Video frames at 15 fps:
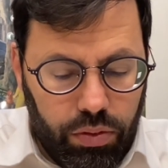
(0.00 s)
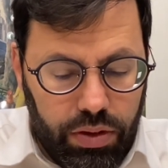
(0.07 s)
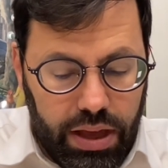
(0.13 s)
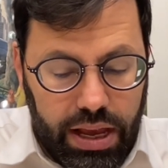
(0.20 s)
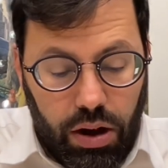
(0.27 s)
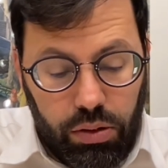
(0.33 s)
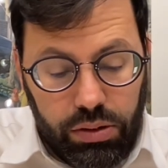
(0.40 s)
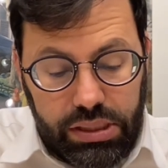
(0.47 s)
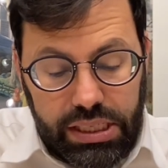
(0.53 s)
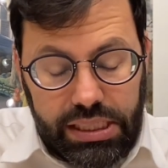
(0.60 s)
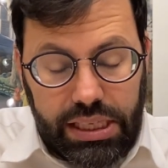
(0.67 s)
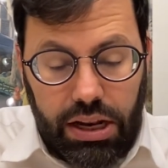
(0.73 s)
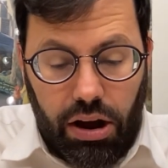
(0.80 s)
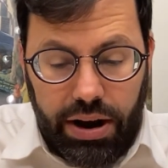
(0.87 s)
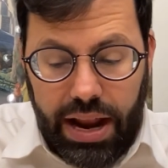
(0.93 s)
It goes
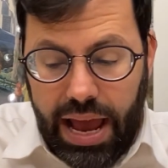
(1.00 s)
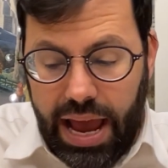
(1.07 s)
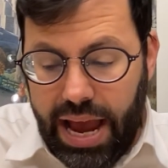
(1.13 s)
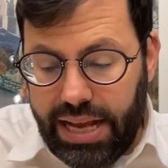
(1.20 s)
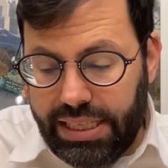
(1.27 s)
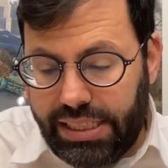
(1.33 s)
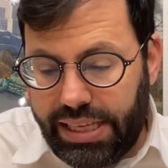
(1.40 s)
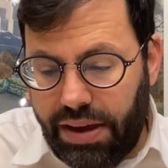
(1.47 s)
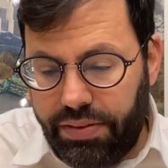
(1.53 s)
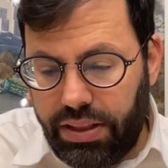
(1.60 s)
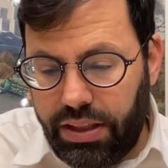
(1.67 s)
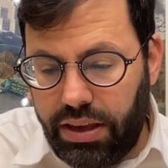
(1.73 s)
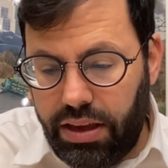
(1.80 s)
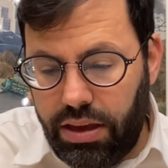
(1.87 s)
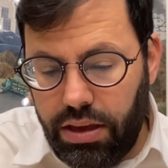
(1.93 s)
69 and
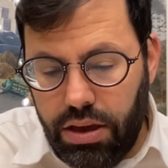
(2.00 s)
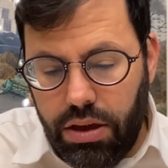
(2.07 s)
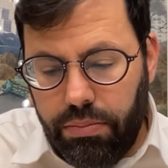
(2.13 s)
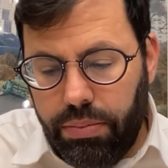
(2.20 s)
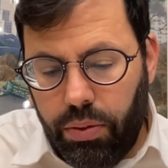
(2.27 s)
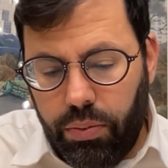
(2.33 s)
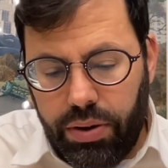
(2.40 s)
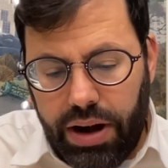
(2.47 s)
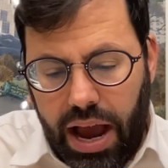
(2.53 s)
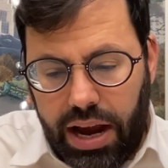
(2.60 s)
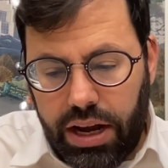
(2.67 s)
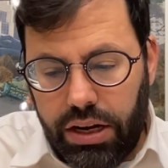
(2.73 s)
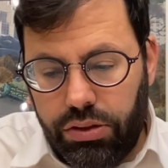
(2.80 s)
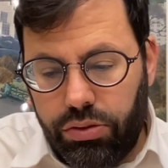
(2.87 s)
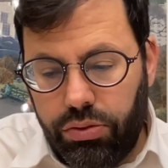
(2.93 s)
70, but we're not
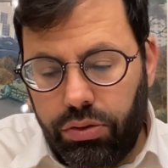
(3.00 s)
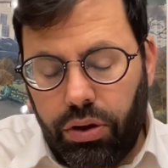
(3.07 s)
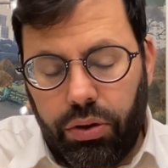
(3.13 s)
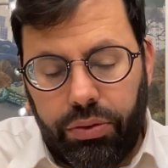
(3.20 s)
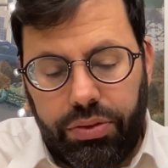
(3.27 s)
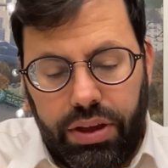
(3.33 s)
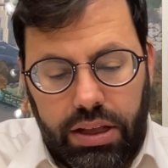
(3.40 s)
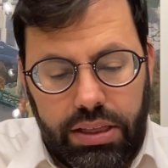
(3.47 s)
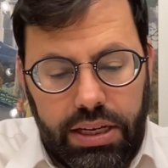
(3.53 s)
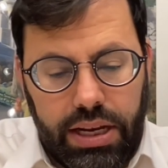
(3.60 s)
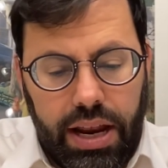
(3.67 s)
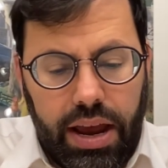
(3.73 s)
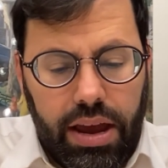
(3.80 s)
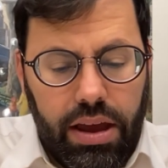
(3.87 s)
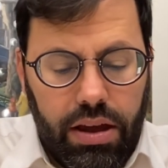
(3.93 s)
going to do the whole thing
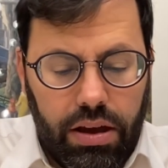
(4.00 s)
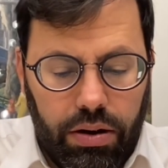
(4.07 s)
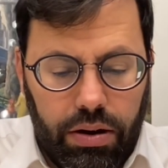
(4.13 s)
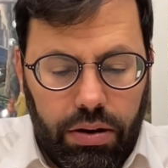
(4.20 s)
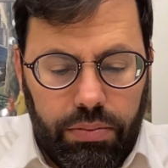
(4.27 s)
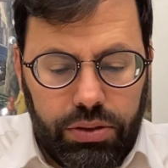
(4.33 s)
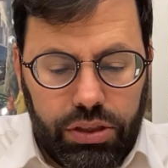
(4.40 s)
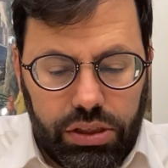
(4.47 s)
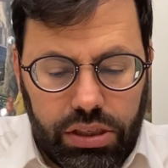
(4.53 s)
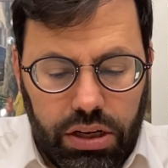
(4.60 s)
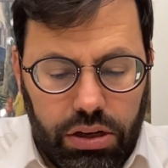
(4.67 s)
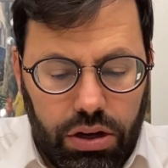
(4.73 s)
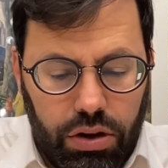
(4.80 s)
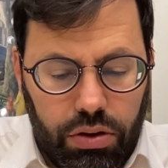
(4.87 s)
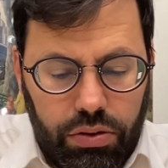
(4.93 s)
today. We're just going to
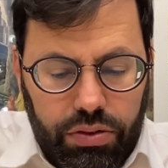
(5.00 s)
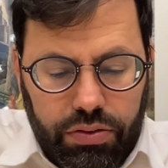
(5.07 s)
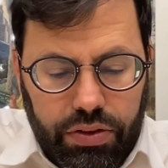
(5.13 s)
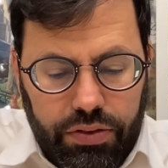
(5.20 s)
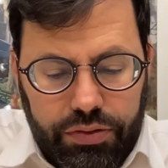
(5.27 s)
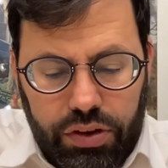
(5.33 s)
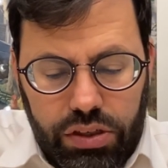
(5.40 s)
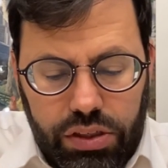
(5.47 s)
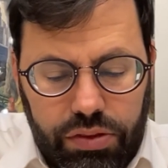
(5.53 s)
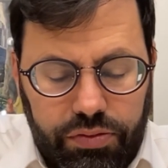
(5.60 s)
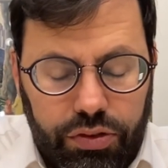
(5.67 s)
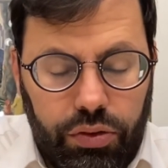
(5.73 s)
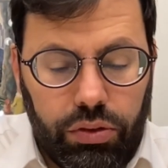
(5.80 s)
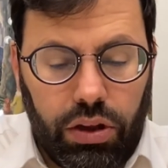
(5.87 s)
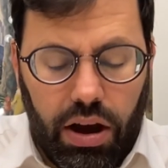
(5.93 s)
go through the first
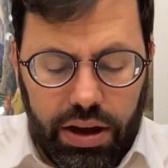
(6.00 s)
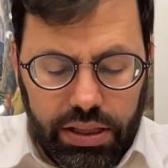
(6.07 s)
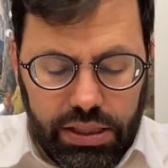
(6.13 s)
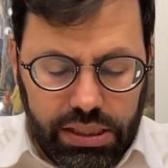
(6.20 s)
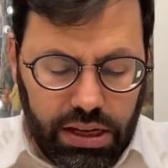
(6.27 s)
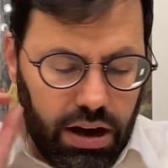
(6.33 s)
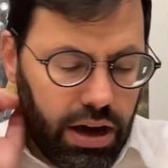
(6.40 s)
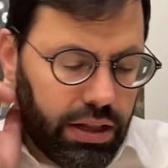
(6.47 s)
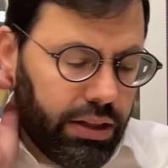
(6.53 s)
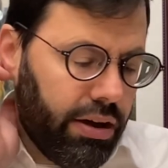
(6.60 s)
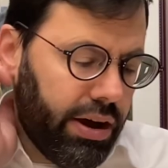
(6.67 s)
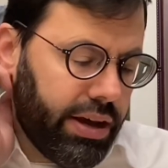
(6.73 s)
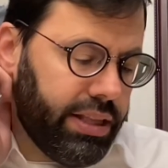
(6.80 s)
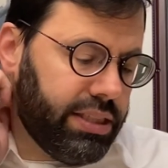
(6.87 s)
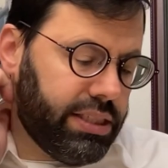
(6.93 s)
few lines on
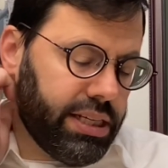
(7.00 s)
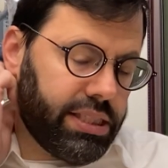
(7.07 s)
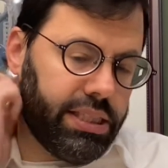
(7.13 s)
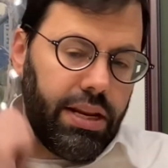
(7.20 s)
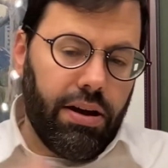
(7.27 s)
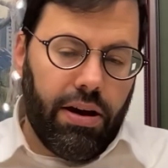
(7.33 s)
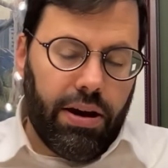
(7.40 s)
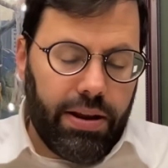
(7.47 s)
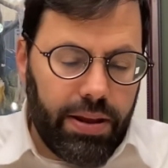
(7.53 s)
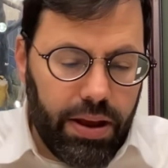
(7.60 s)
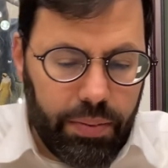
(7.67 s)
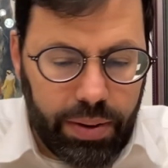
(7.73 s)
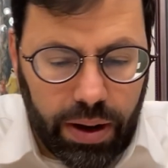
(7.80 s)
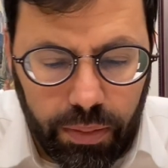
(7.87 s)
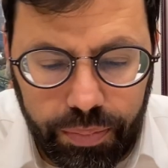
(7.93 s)
line 69. Here
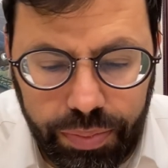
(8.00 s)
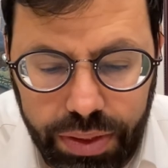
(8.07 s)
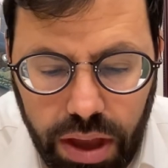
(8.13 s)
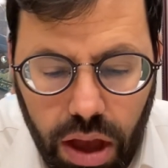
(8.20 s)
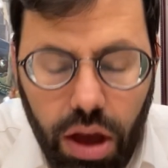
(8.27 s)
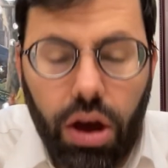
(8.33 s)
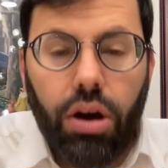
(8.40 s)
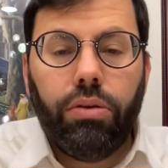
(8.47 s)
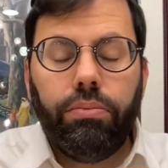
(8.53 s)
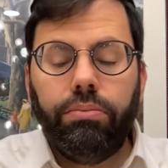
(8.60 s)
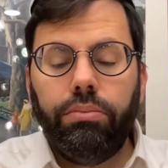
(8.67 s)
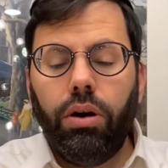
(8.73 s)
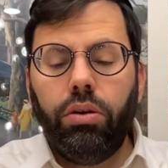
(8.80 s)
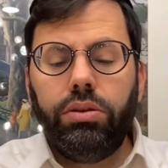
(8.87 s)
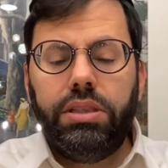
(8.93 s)
we go.
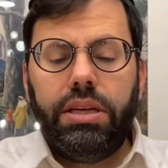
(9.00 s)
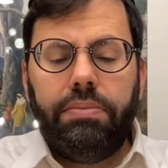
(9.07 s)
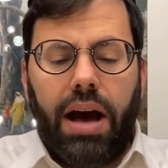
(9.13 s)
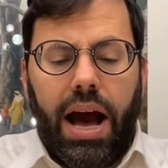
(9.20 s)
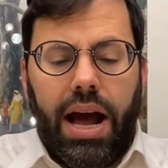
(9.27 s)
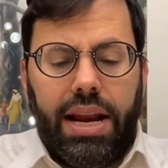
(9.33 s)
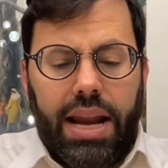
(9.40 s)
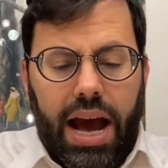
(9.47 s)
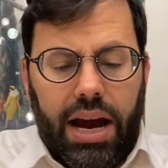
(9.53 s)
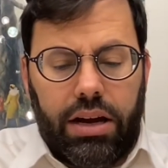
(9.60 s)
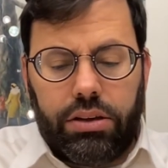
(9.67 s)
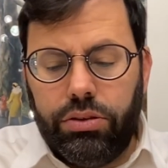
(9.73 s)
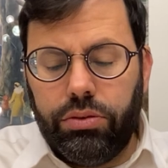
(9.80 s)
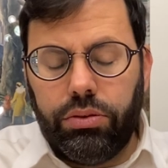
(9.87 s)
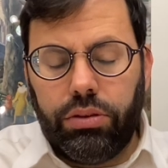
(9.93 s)
Modim
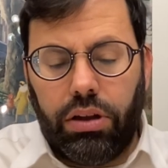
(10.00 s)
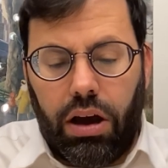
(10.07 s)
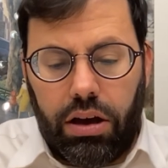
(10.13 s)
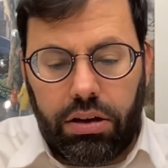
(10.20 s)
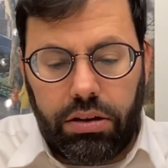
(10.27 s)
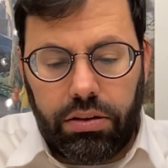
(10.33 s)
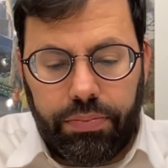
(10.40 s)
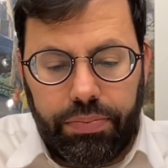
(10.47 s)
anachnu lach.